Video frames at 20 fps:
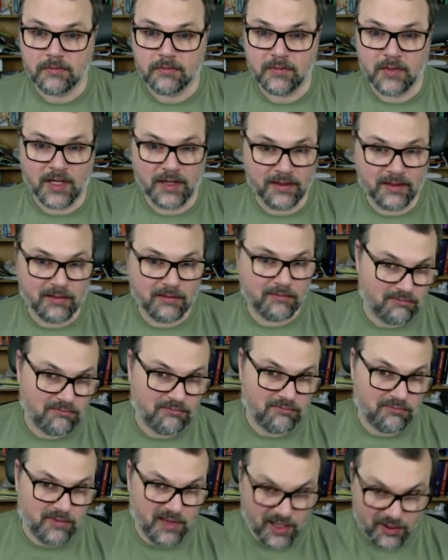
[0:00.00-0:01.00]
that
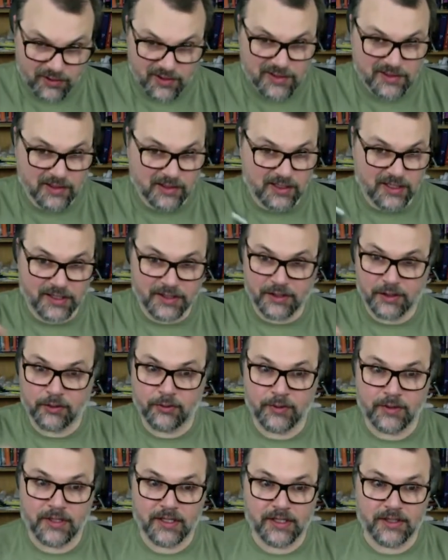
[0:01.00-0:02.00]
there is a linear
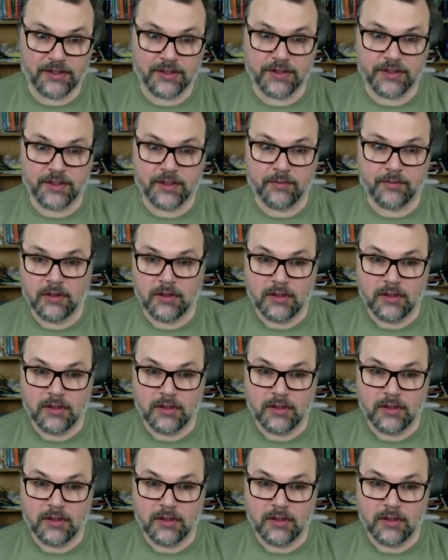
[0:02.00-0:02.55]
relationship?